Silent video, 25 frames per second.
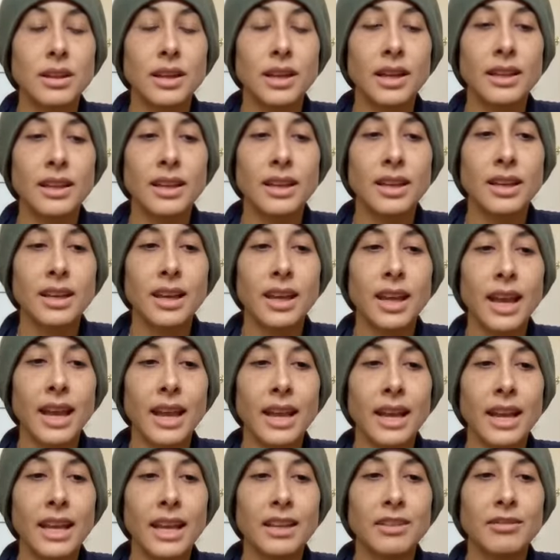And then
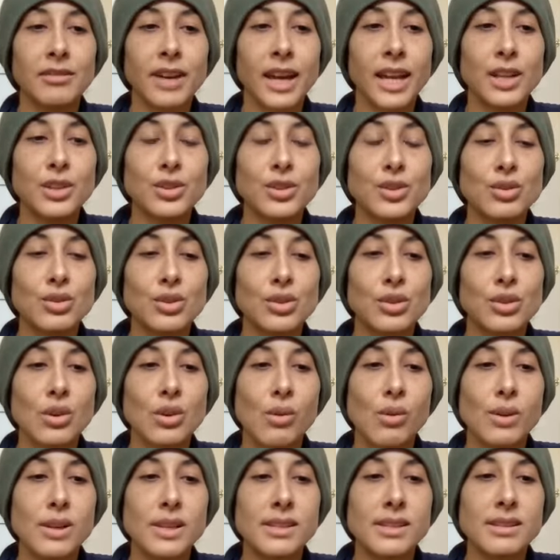again, I invite you to
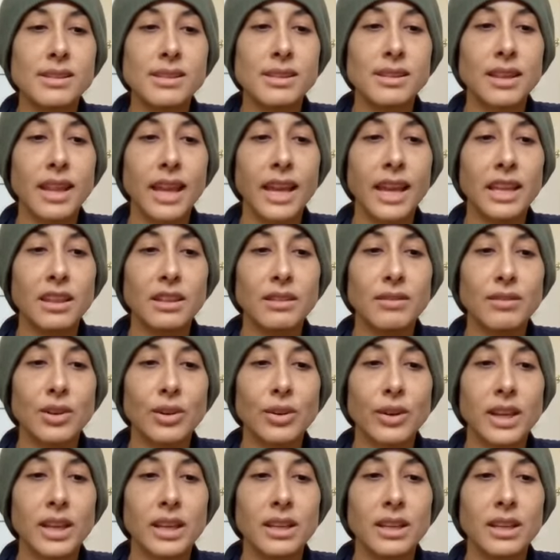notice the length of your